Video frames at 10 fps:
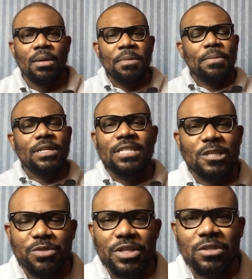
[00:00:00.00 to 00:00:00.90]
People are
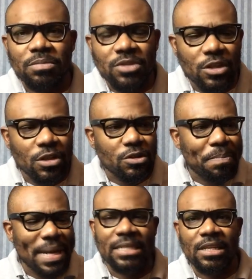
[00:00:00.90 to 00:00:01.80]
desperate to
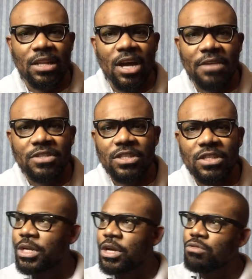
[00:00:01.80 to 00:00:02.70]
better their lives. You
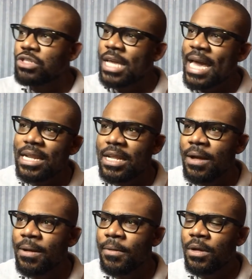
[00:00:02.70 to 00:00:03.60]
want to go to Canada?
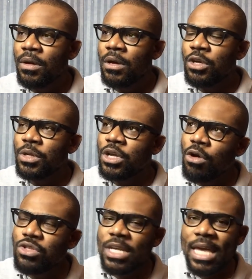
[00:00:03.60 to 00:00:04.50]
You want to
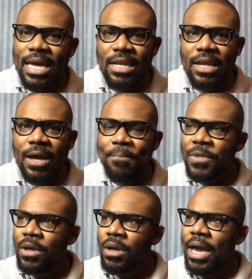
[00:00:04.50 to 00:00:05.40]
go to Canada
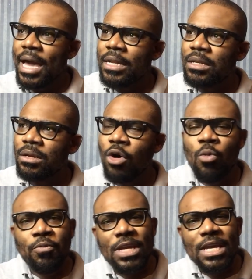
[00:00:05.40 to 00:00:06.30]
and
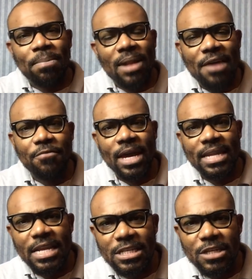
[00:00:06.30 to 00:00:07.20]
hopefully apply for
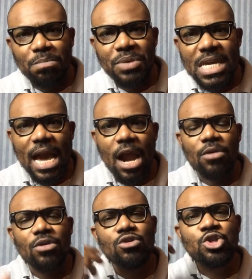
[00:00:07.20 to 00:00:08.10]
Canadian PR.
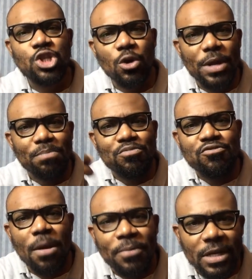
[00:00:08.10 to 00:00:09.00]
Do it
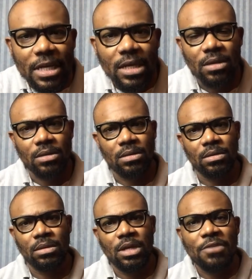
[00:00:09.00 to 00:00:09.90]
properly.
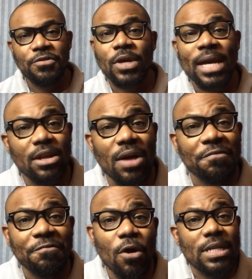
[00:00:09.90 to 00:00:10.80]
If you cannot
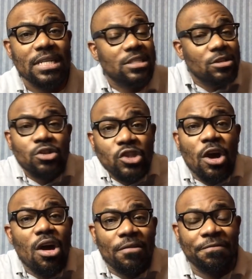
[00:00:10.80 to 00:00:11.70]
afford it,
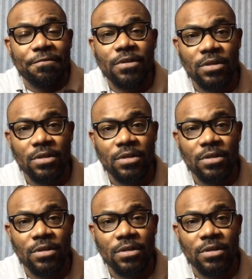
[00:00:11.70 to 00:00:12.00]
tough.